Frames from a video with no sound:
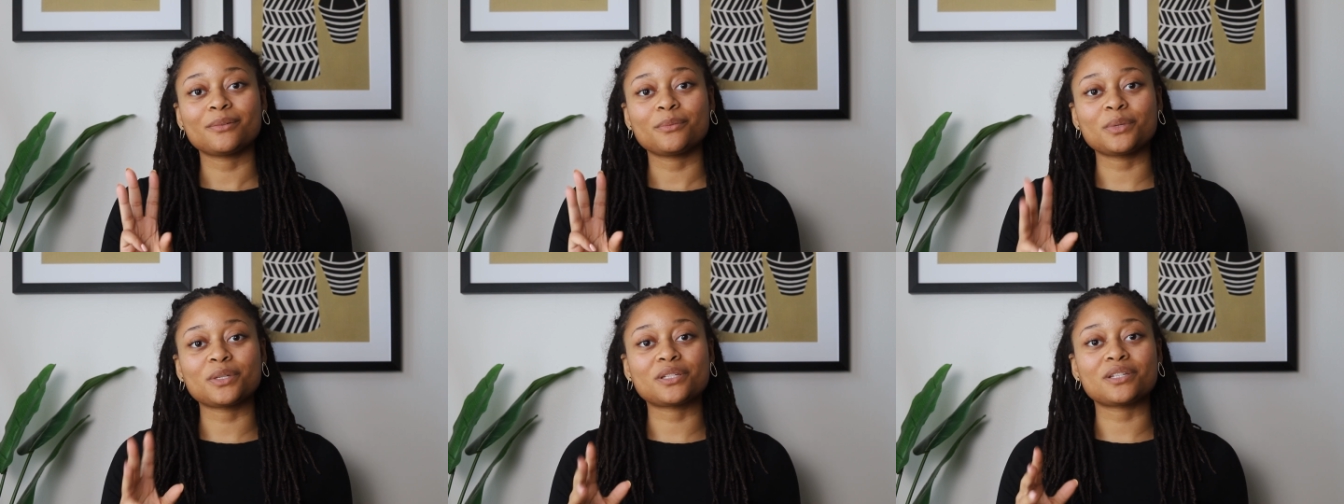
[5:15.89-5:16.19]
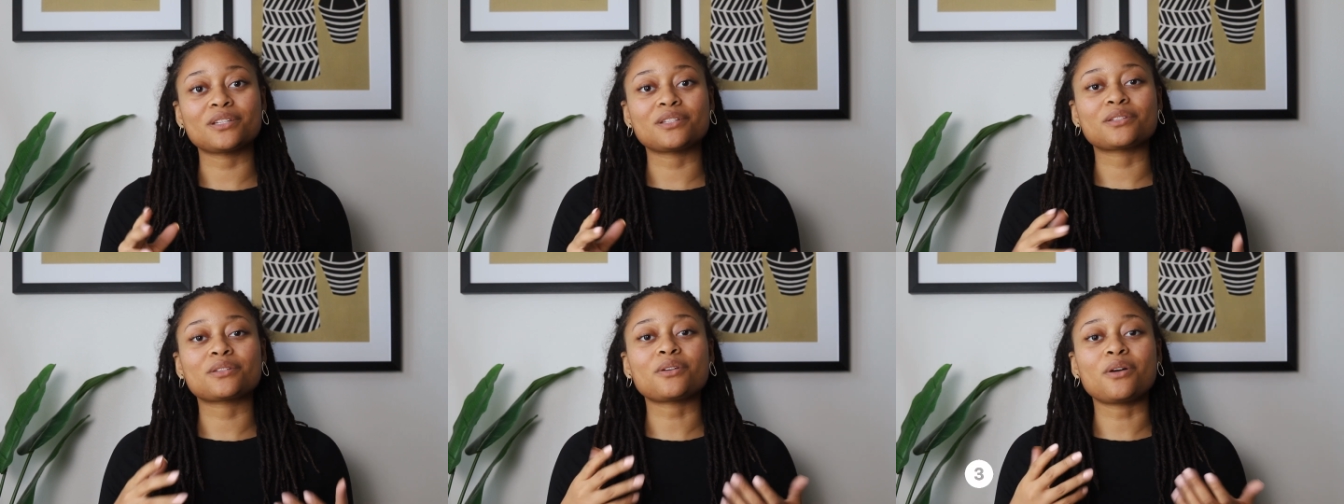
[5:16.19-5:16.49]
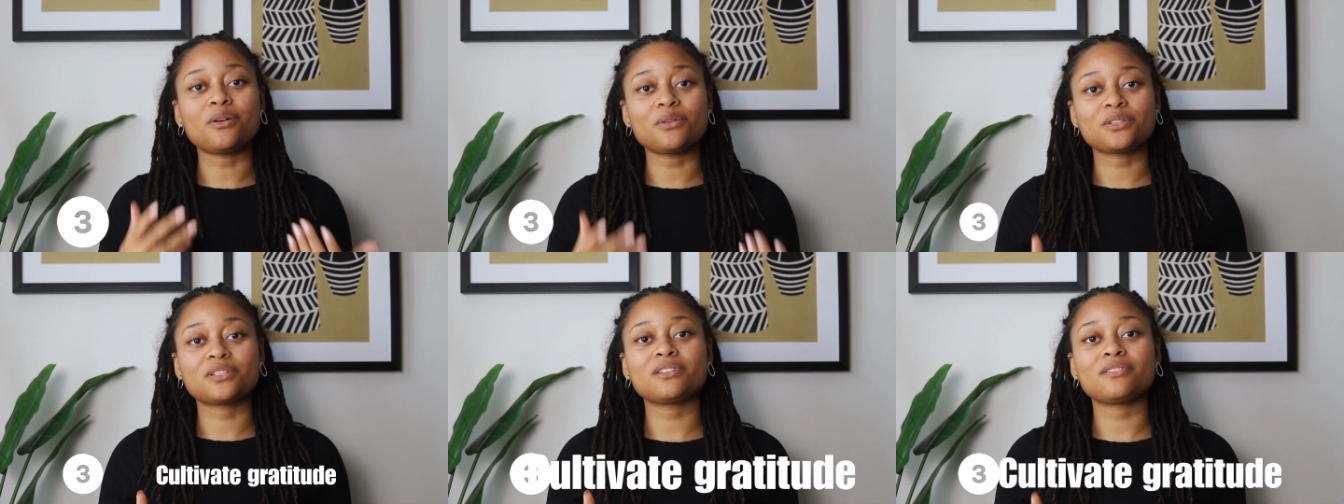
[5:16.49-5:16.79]
which is
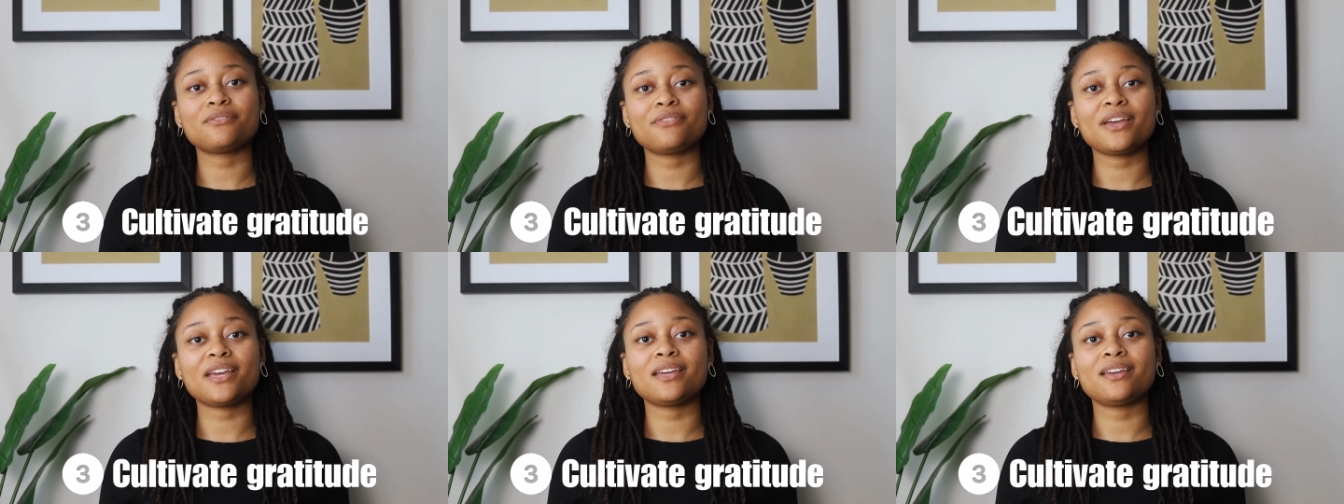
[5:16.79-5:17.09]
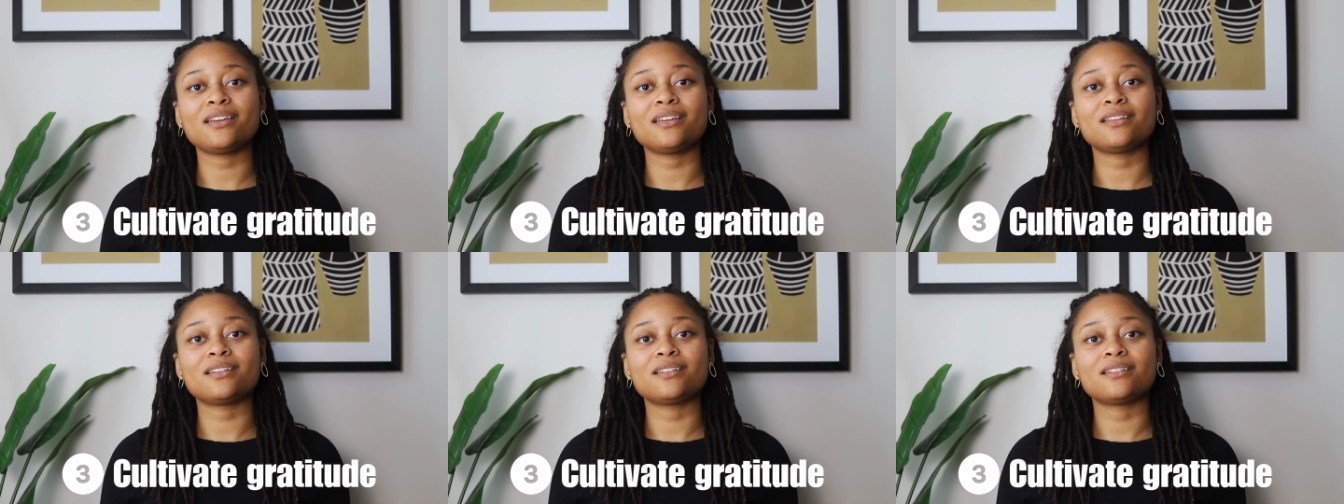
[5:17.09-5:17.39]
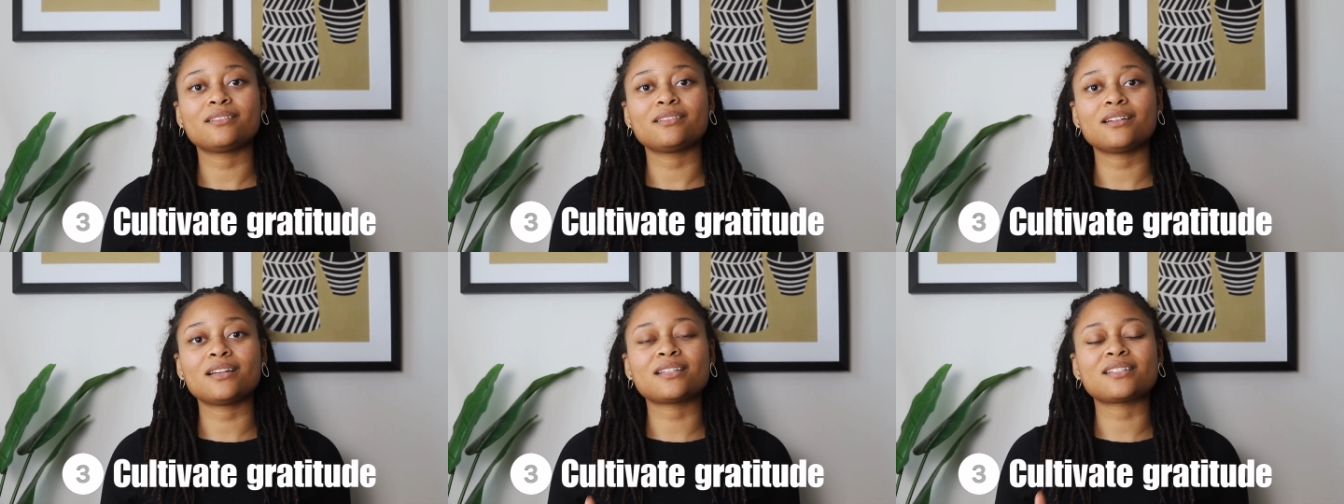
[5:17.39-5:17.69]
cultivate
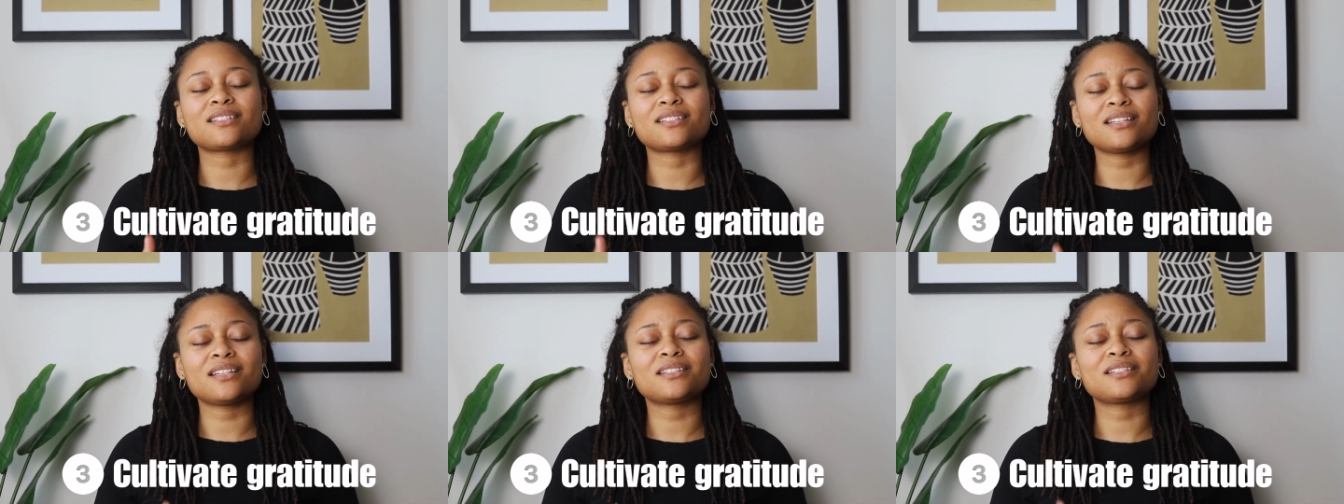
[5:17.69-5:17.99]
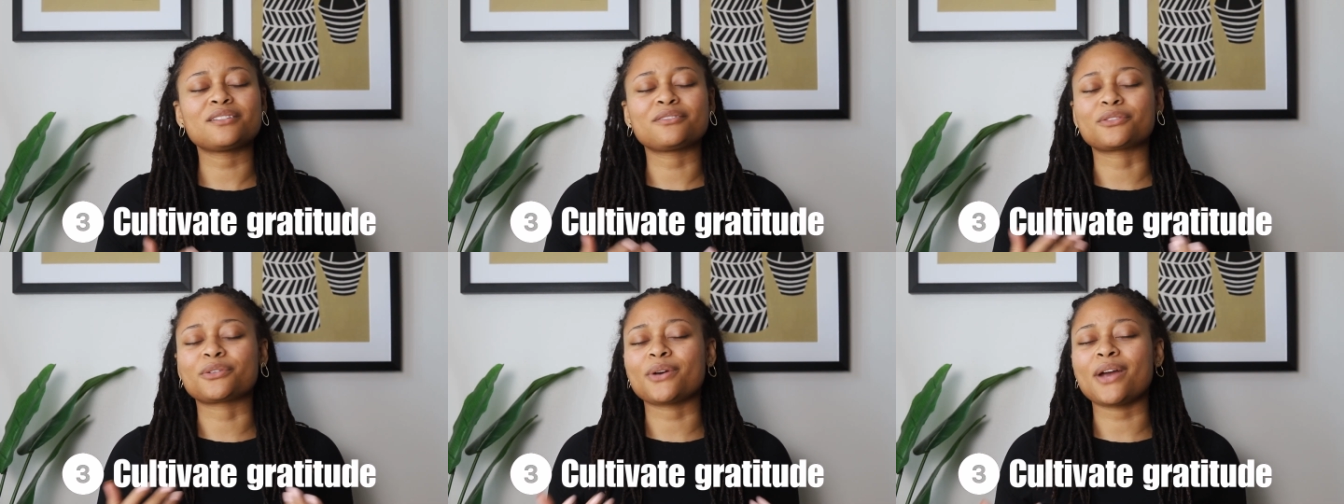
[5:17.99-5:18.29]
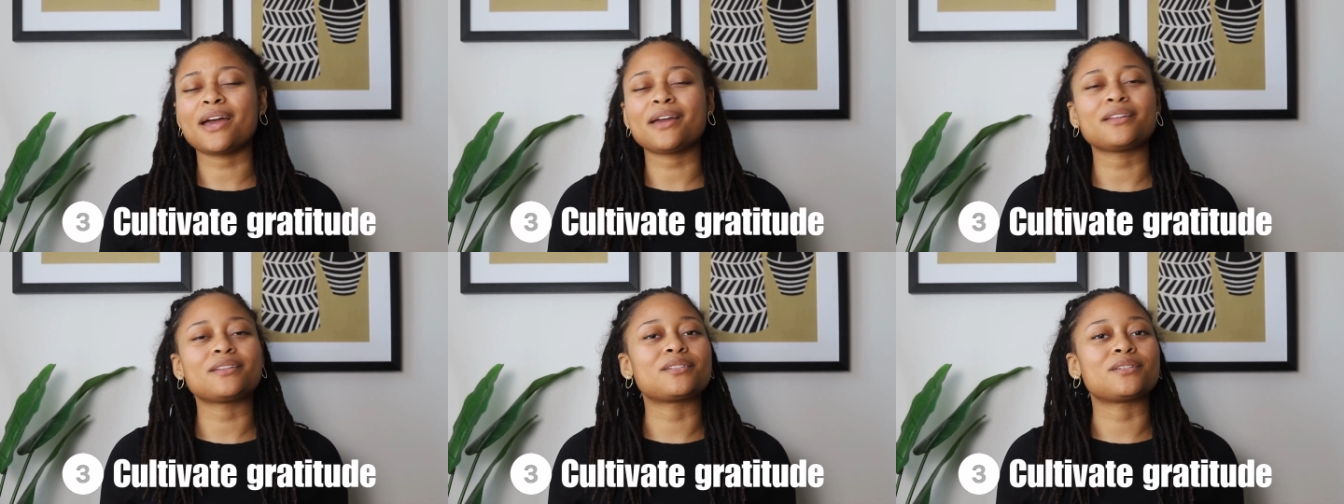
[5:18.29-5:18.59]
a sense of
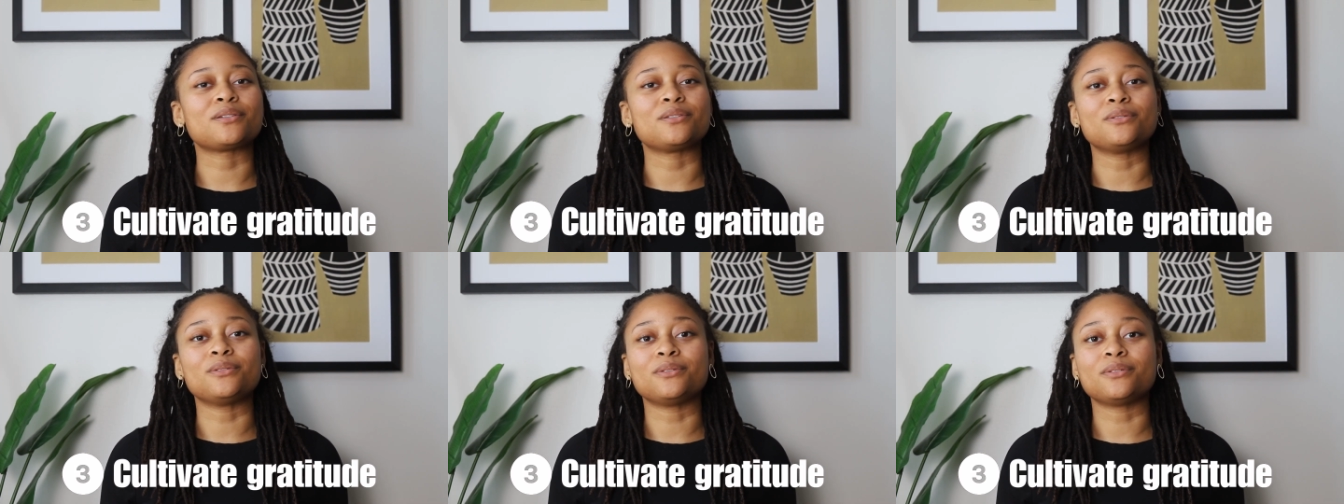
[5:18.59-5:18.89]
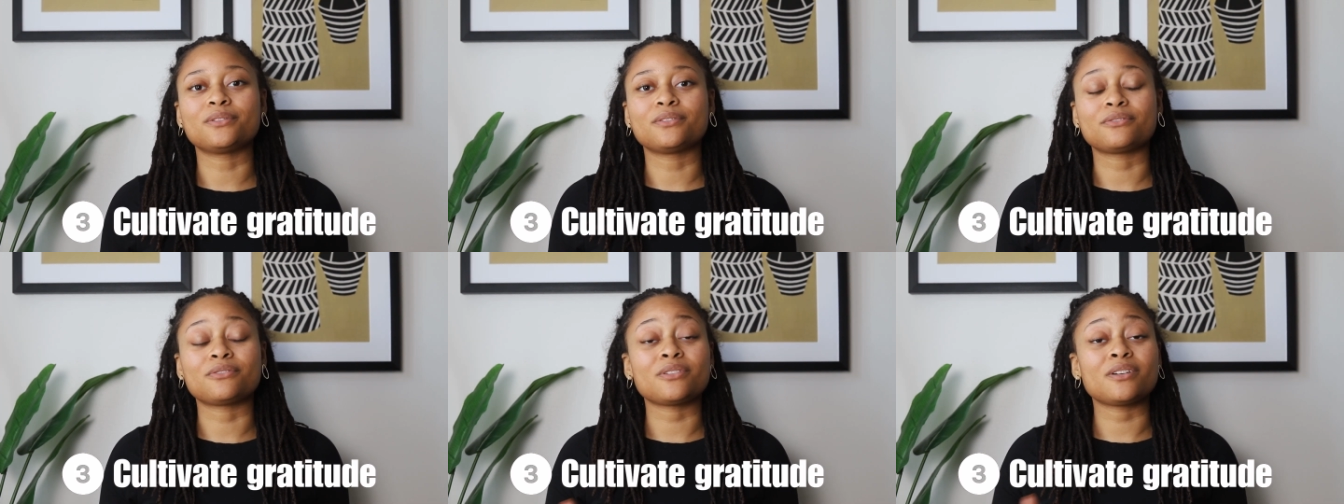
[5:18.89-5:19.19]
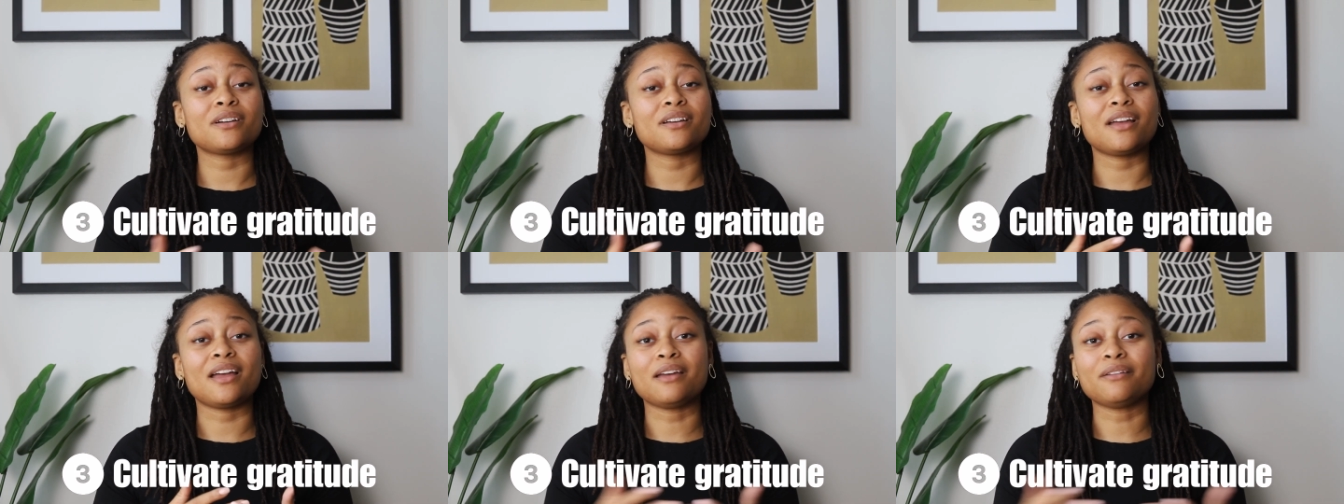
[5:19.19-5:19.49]
gratitude
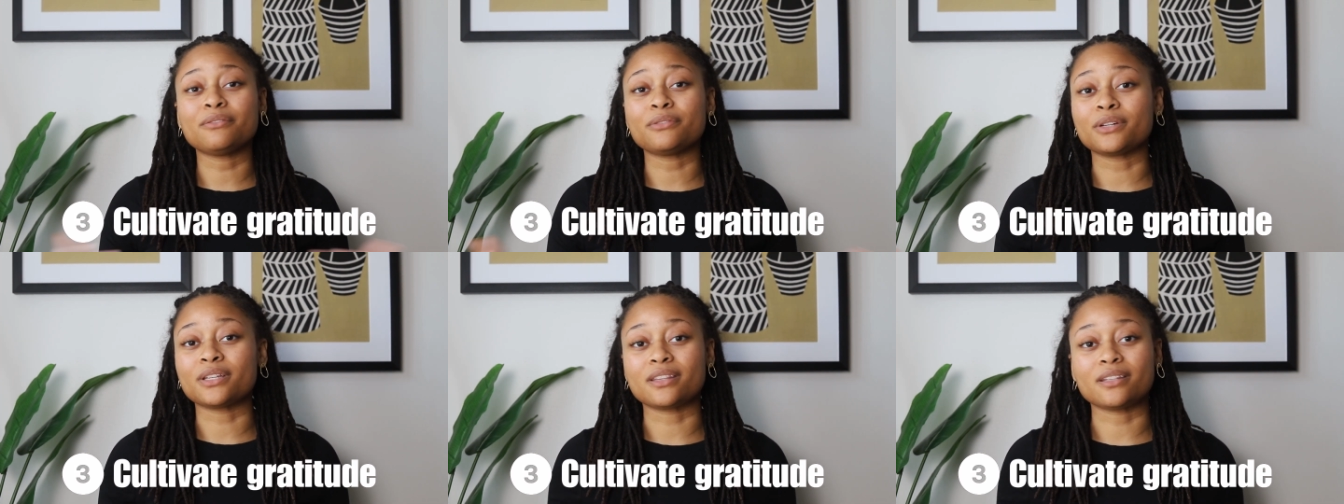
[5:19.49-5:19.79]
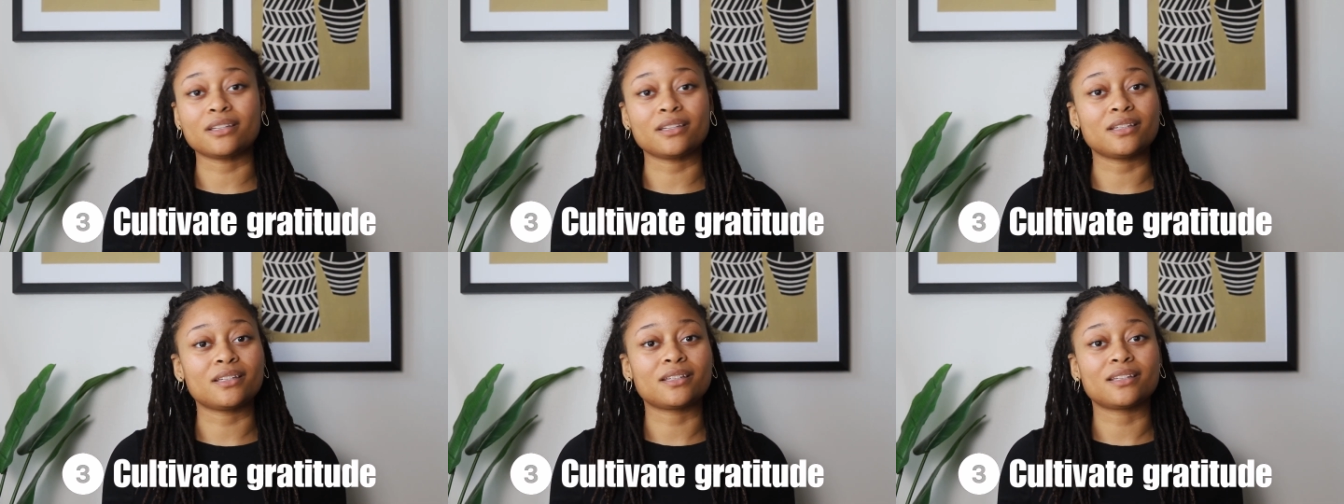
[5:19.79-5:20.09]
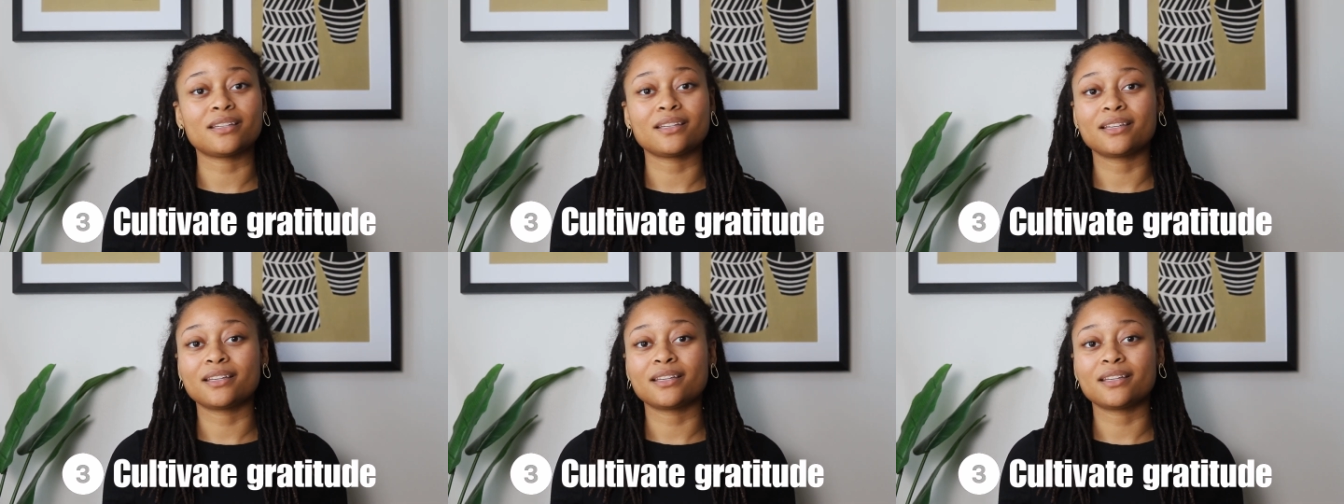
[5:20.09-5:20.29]
for everything.